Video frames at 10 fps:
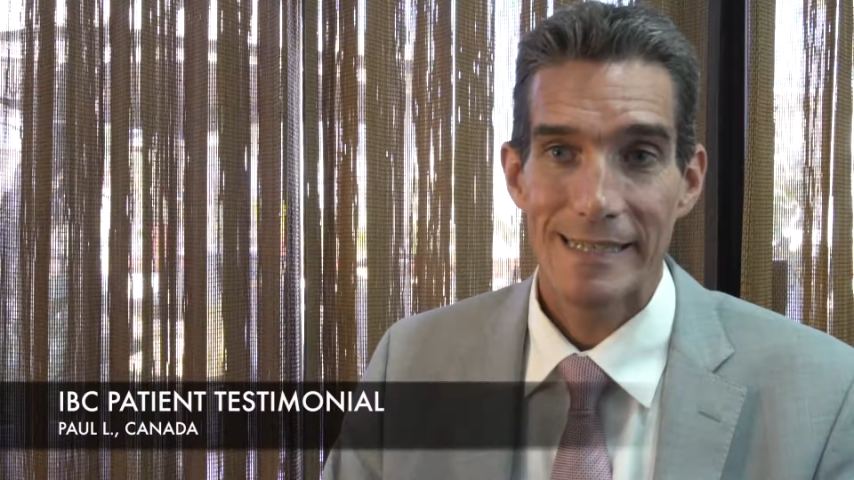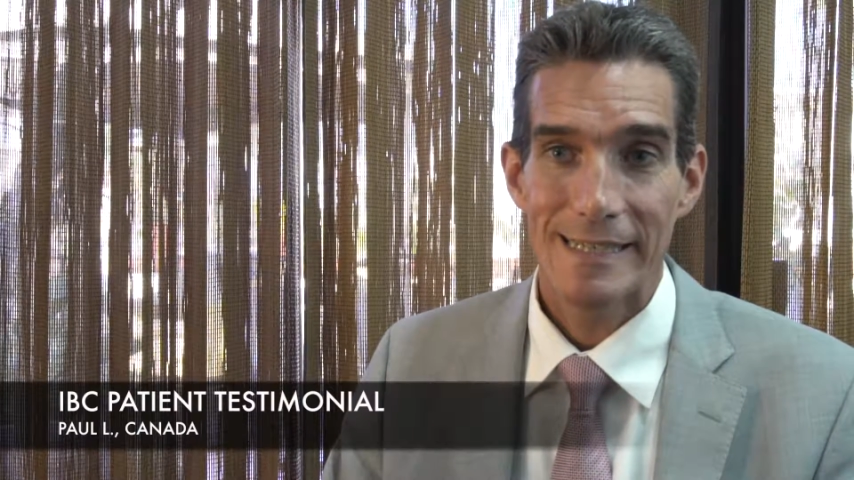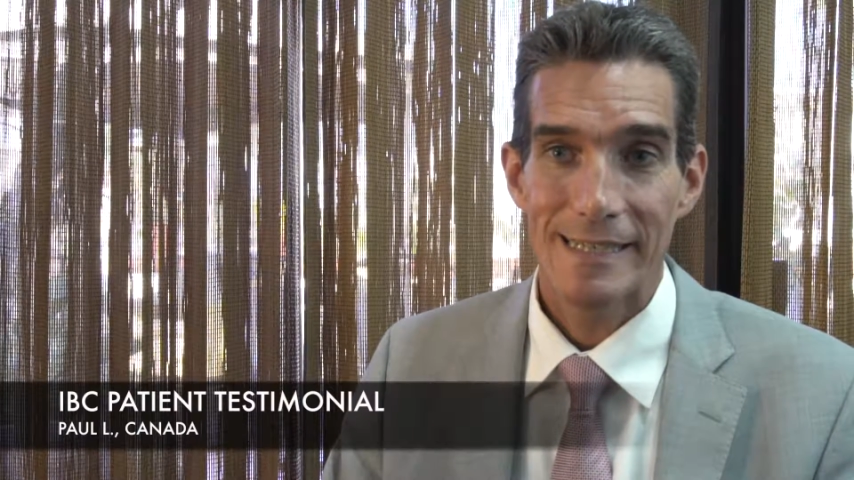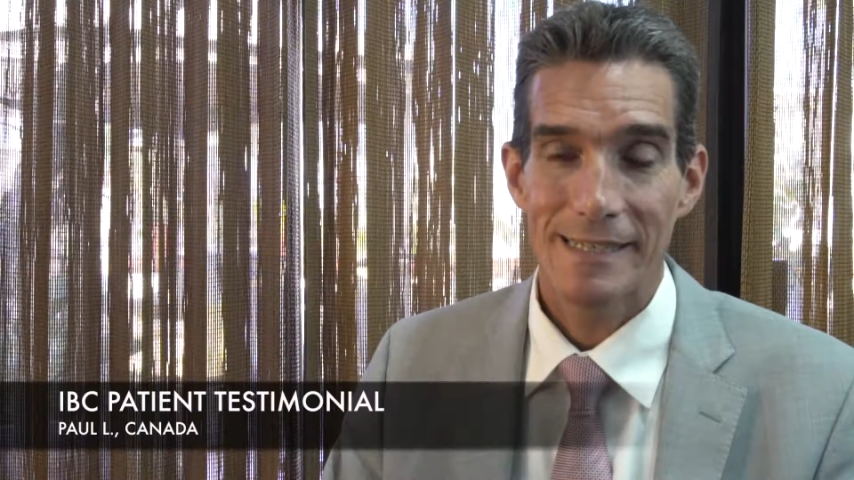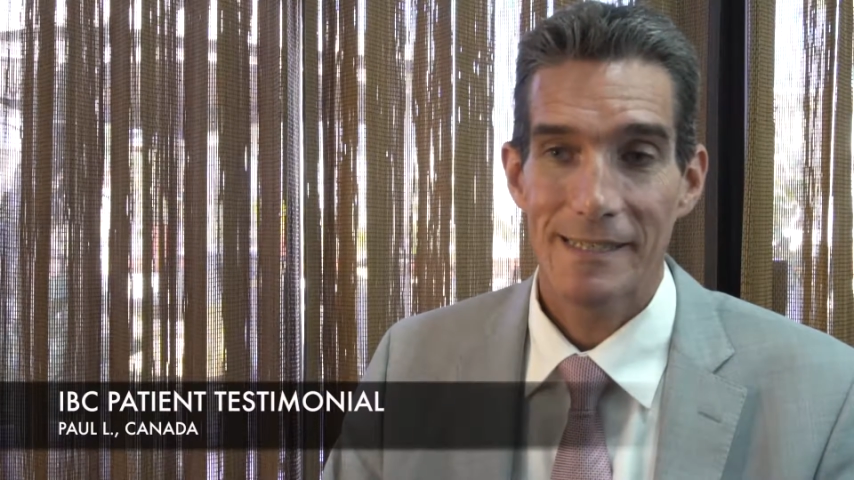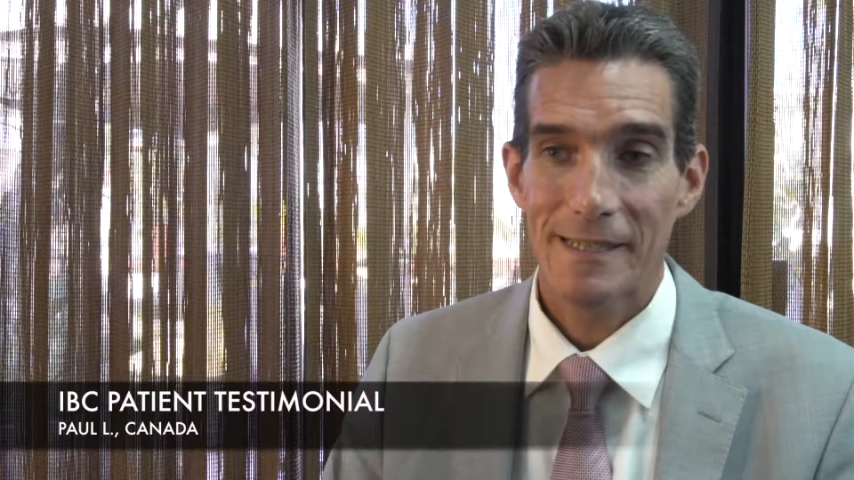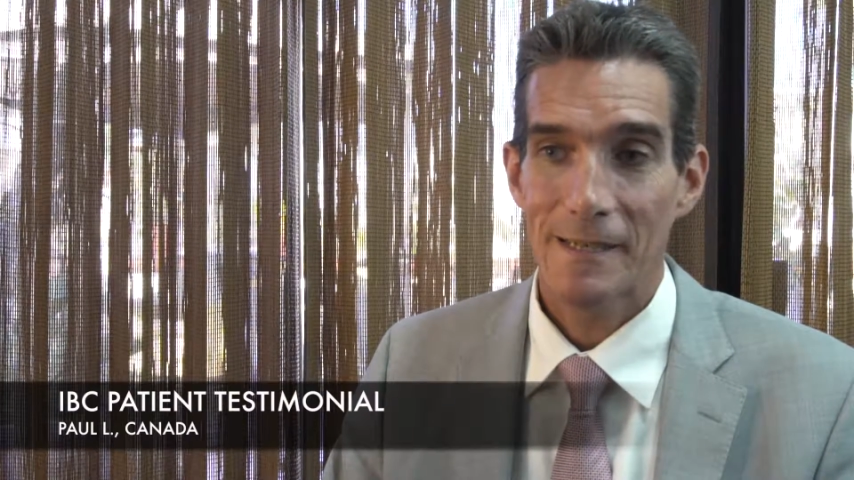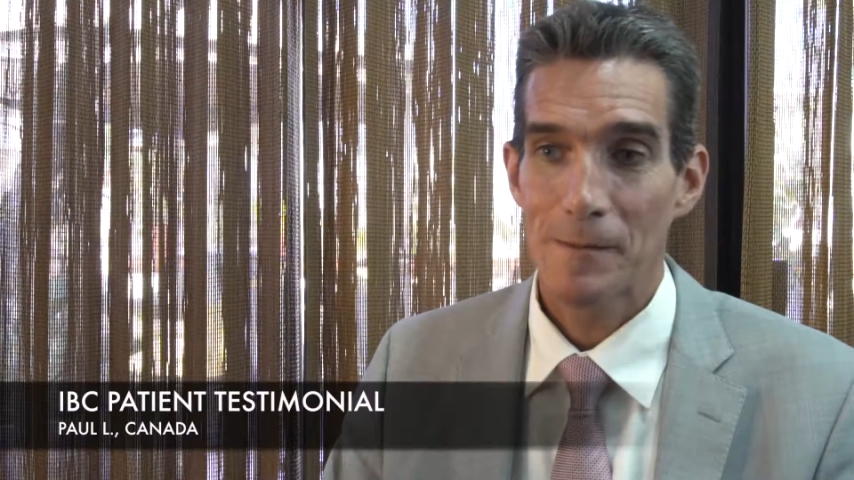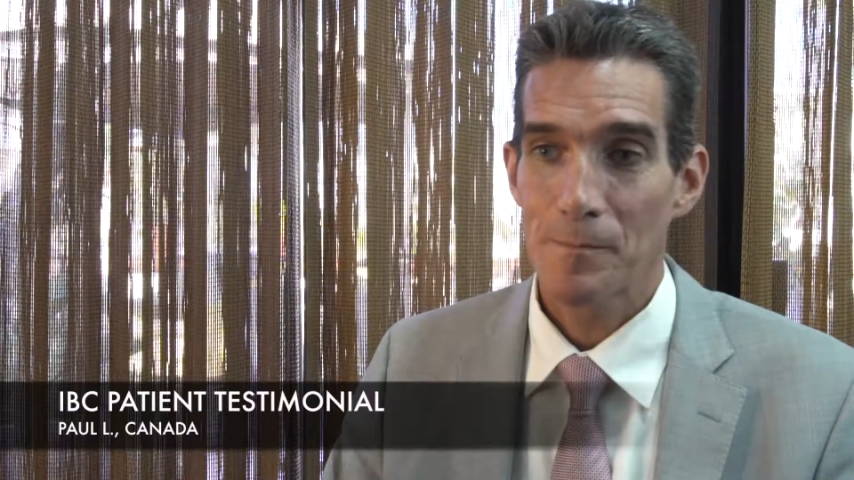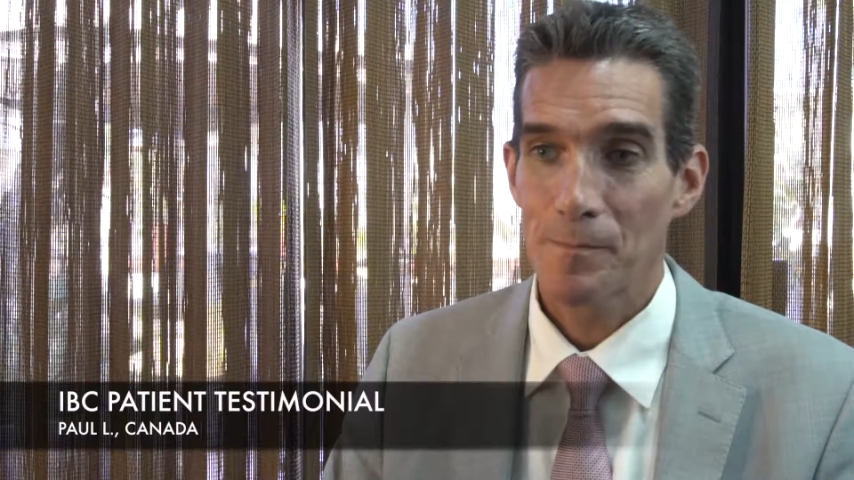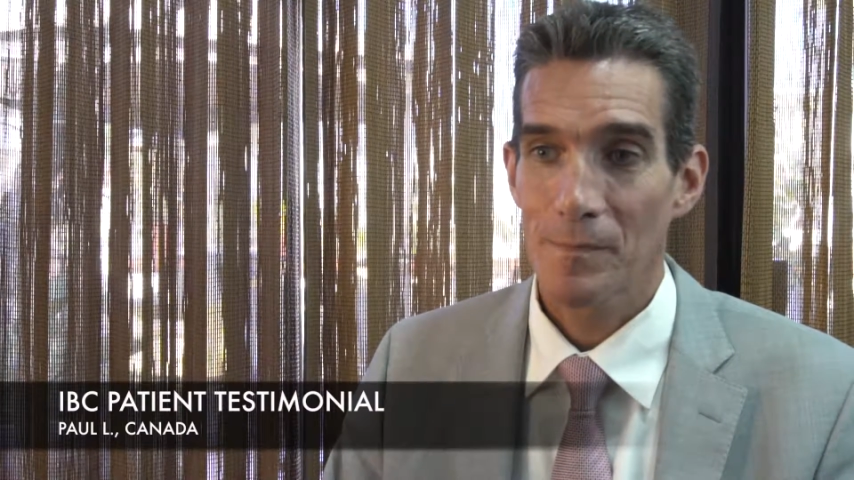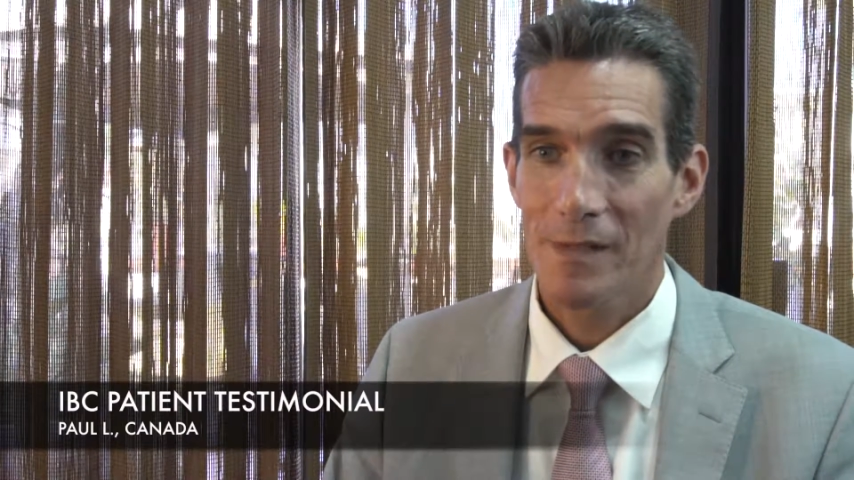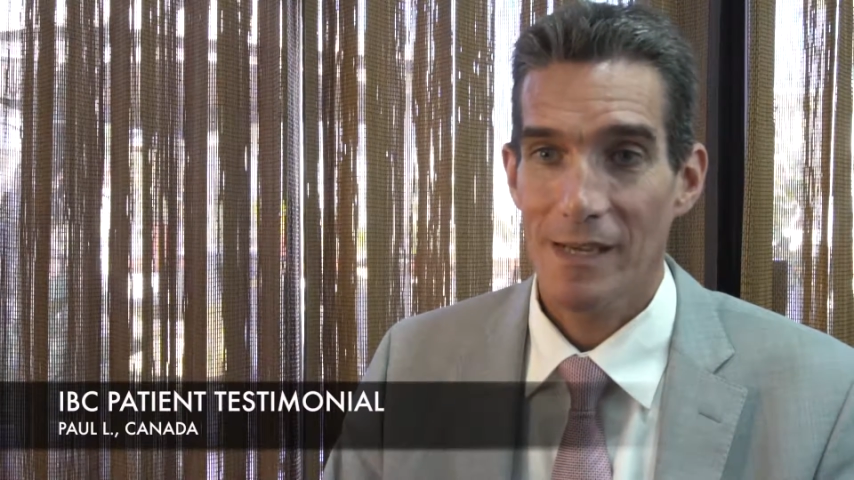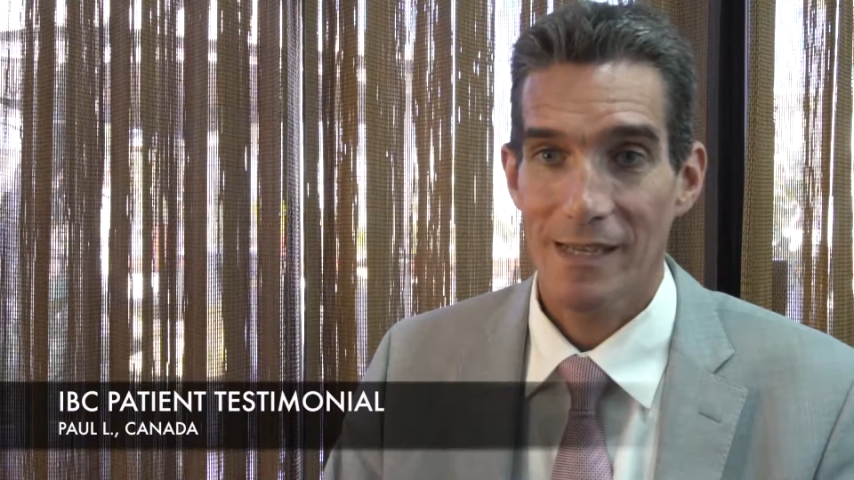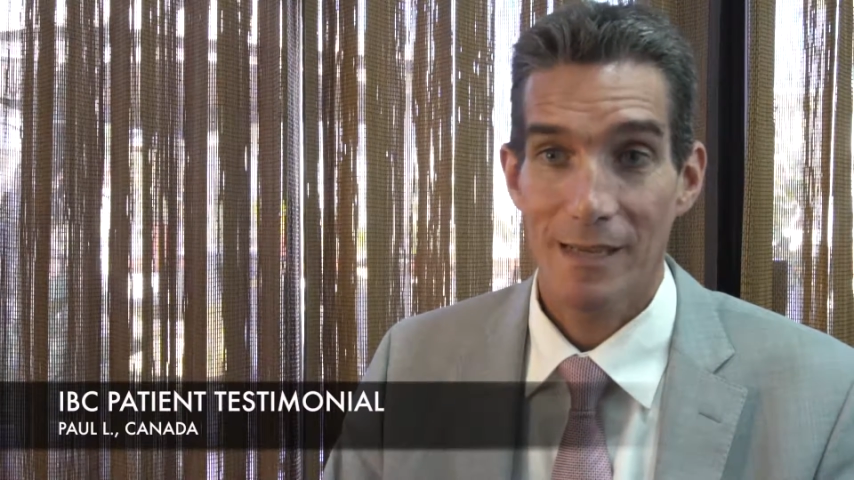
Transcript: And I